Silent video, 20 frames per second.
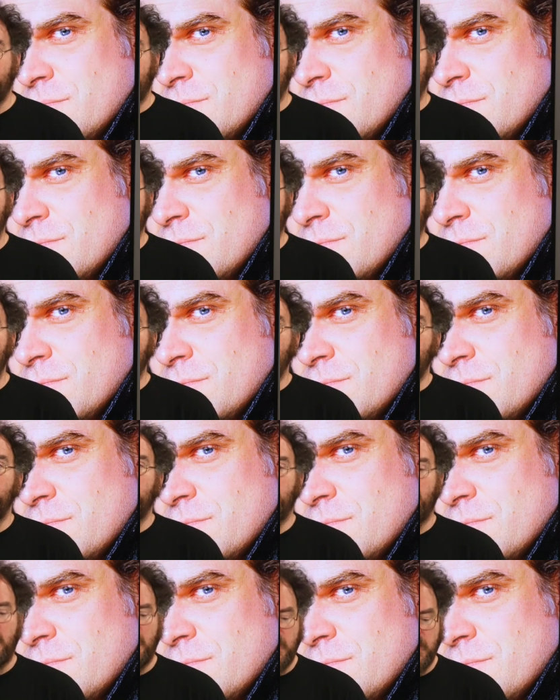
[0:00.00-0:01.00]

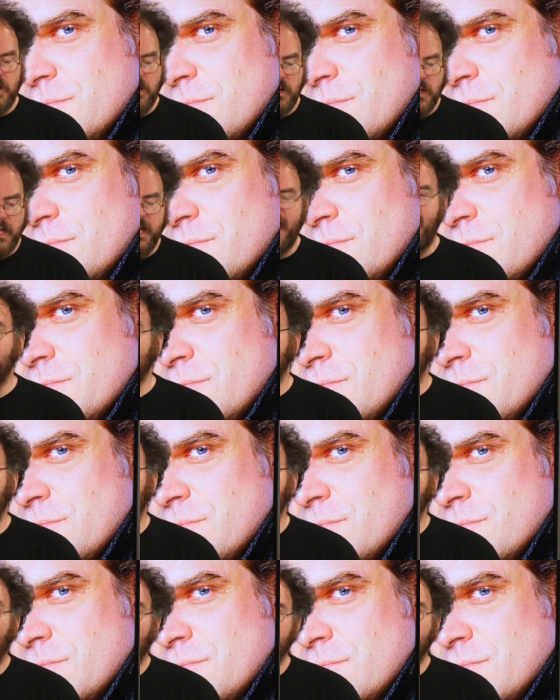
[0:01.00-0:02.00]

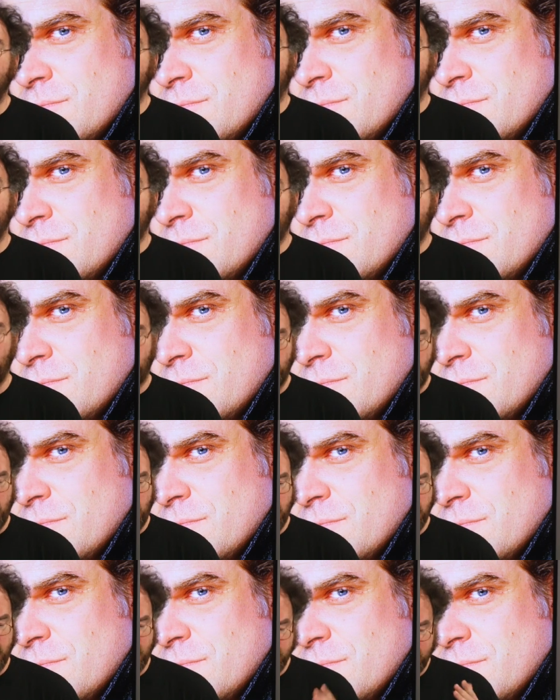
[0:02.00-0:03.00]

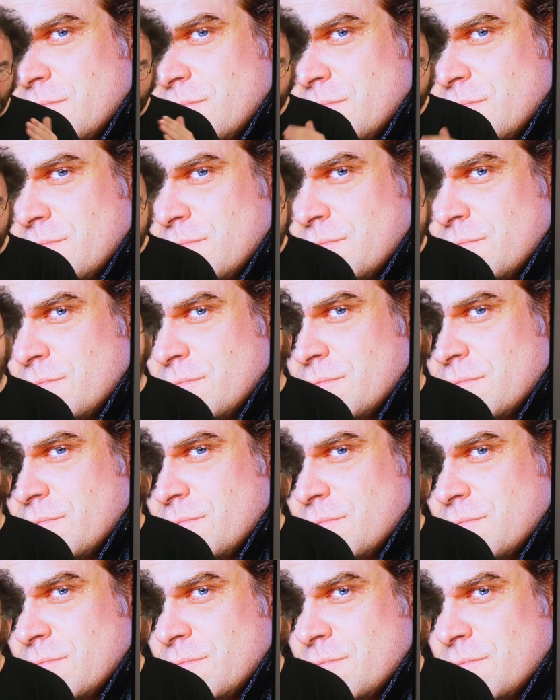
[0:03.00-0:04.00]

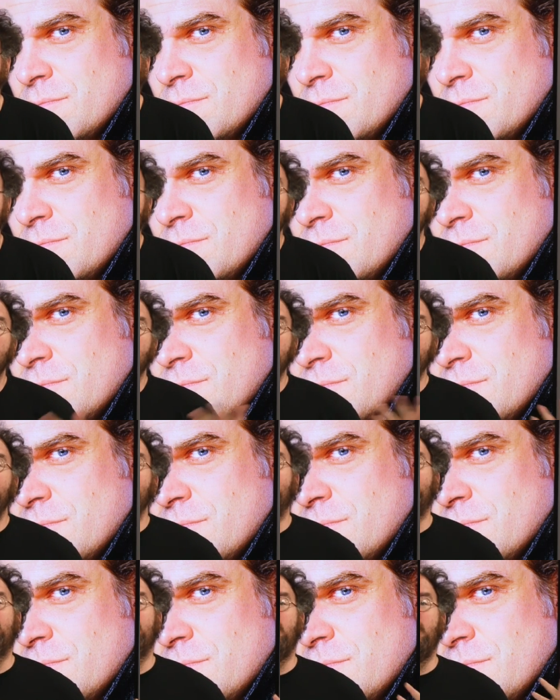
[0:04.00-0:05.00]

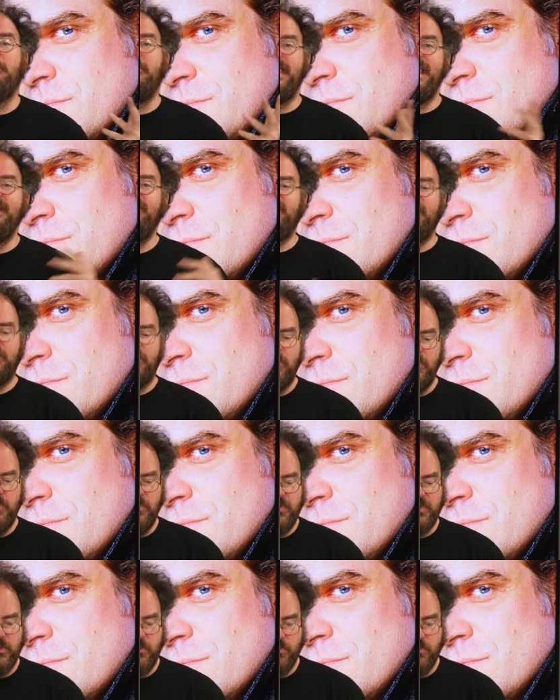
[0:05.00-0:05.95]
This person isn't speaking.